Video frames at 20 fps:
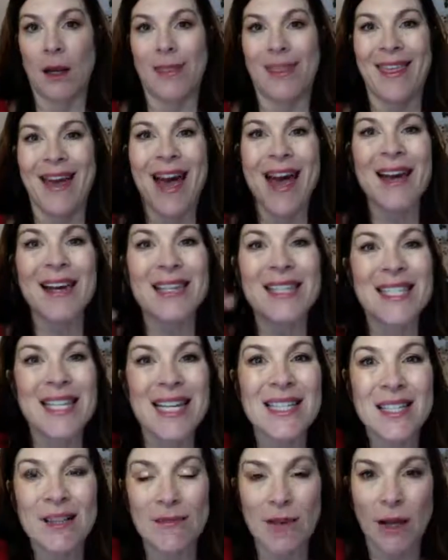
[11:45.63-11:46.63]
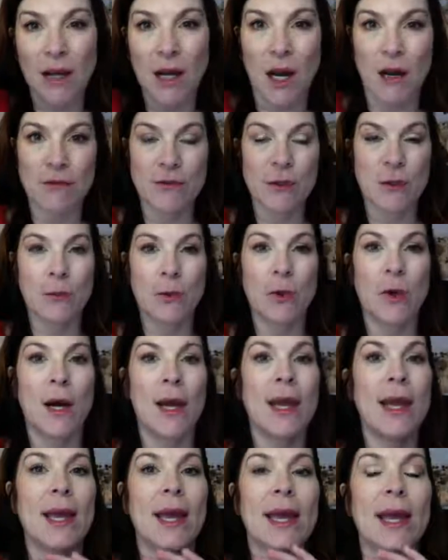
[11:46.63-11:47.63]
that sense of uncomfortable
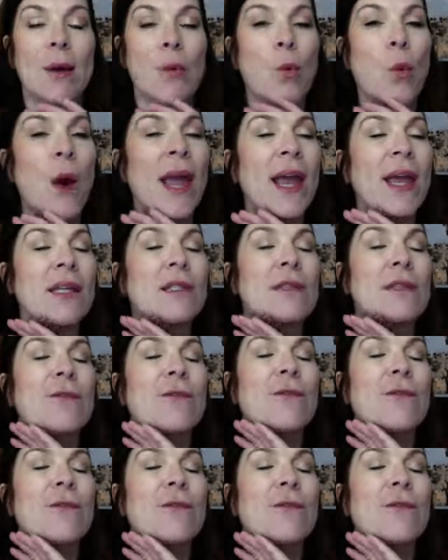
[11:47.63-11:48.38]
weighs